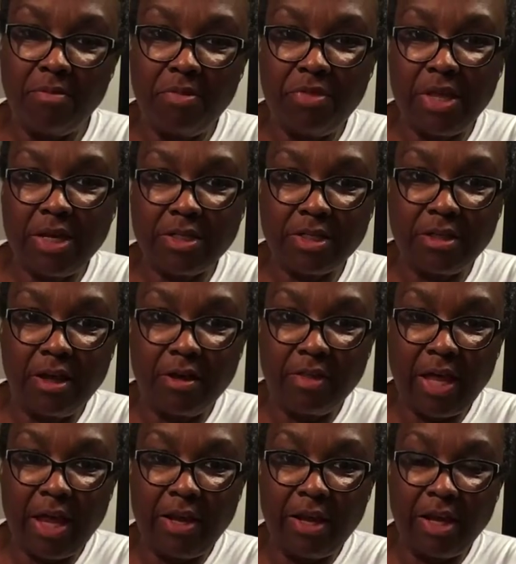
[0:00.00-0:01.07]
things along
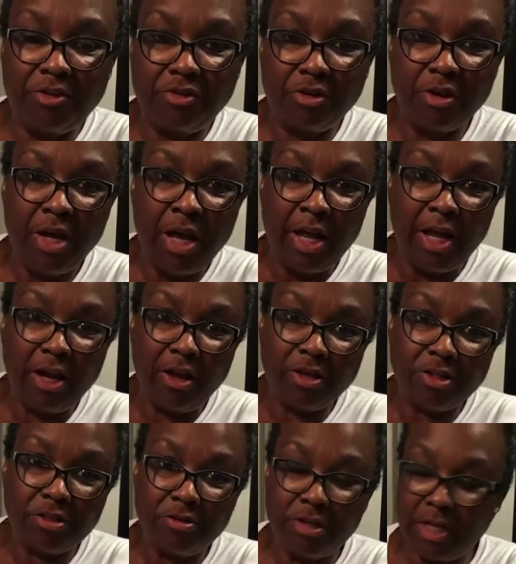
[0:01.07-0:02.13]
that nature, and
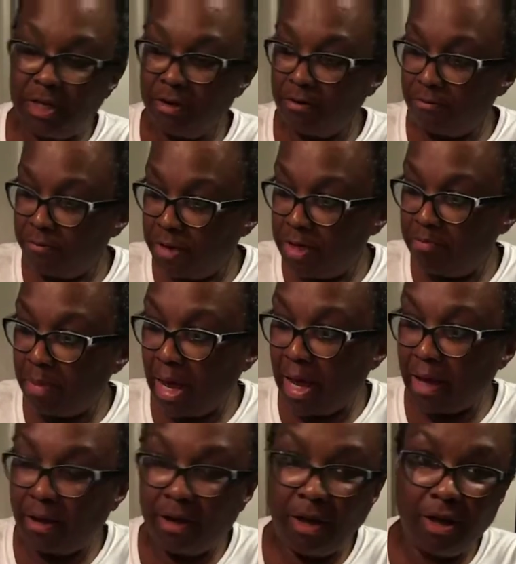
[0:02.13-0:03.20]
also to get your
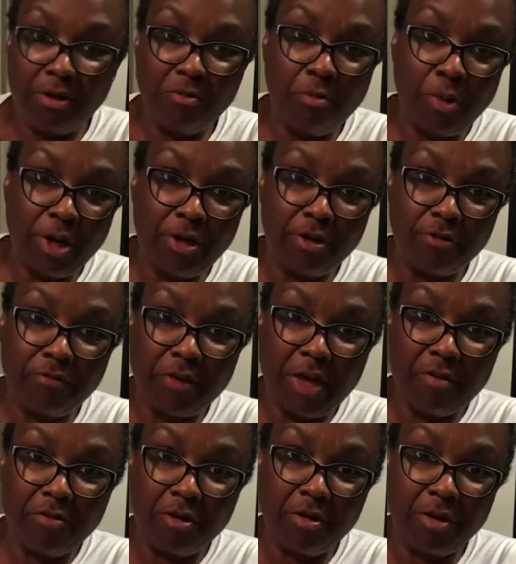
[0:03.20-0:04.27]
feedback on what your
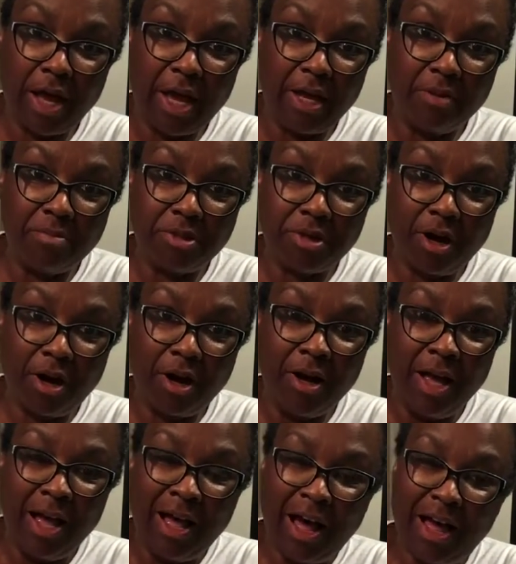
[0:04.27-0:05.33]
favorite items are.
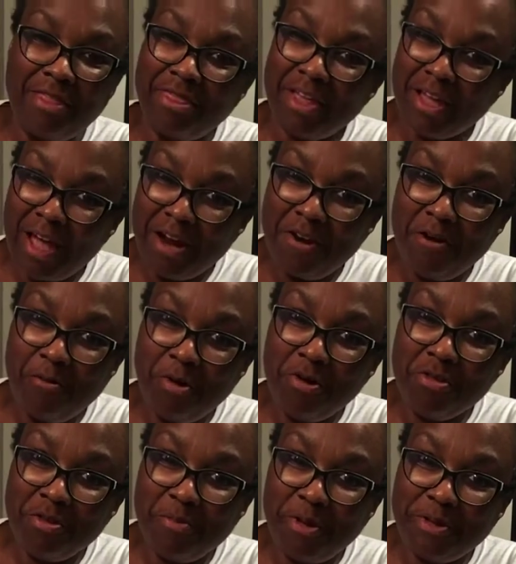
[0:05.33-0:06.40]
I think I know what
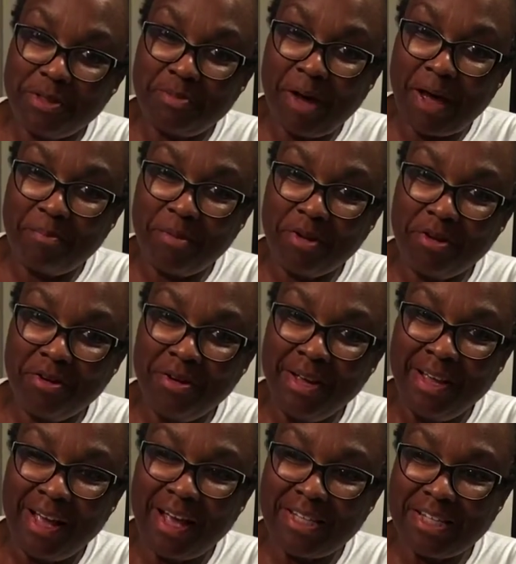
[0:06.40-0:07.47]
are the most popular
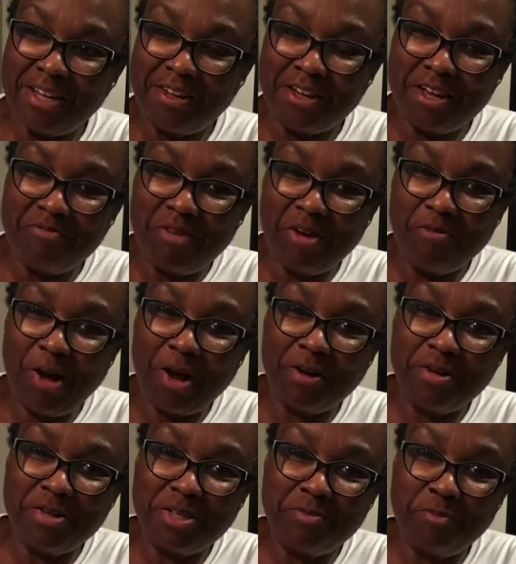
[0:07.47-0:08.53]
as I look at my
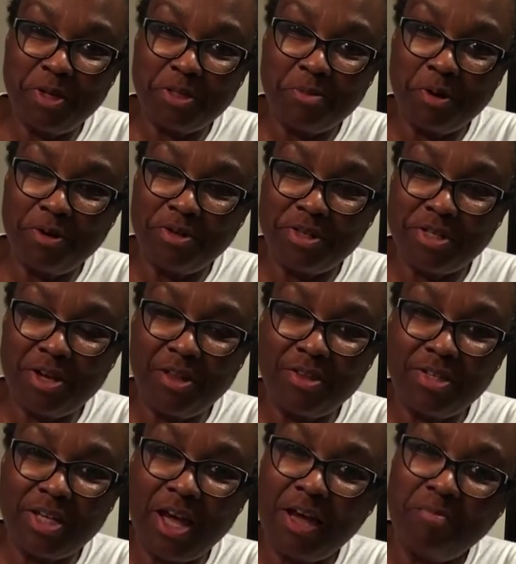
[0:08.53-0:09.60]
records and what's purchased all
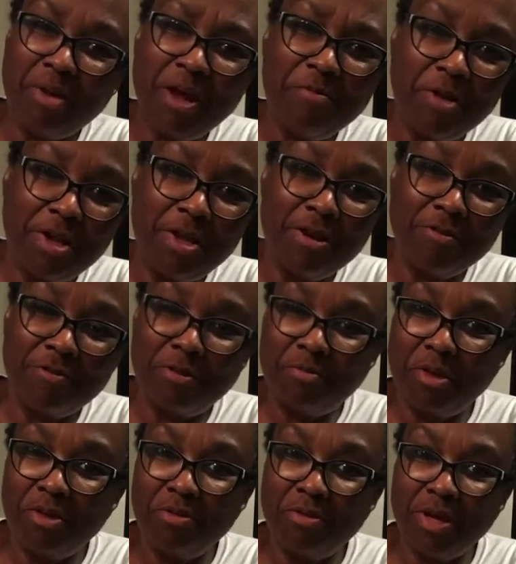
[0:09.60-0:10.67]
the time, but I want to hear from
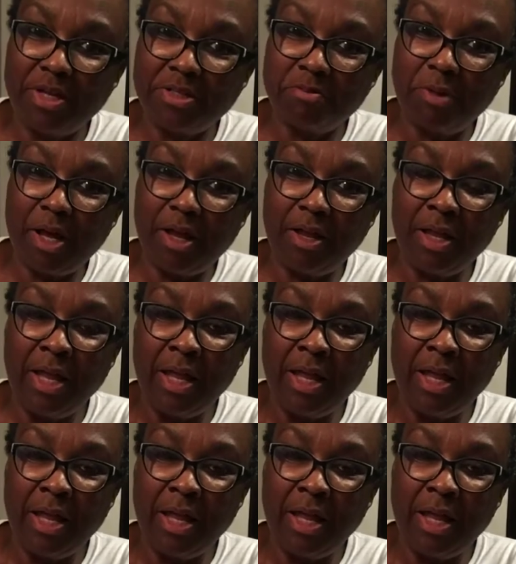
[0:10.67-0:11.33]
you as well.